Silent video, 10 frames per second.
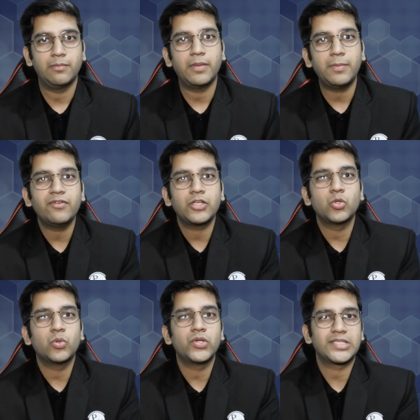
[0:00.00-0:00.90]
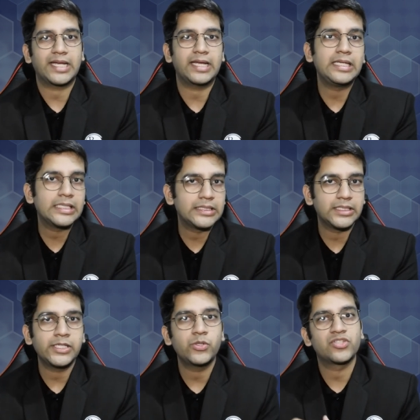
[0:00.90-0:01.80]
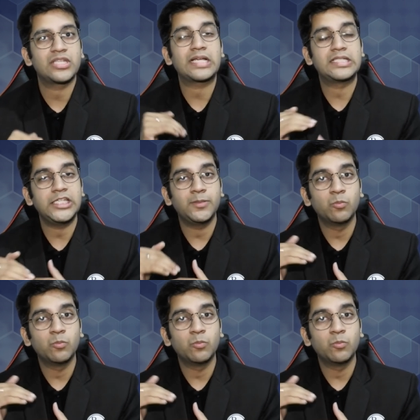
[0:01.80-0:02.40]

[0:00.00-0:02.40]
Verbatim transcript: Maybe when you go into second year, third year, you start seeing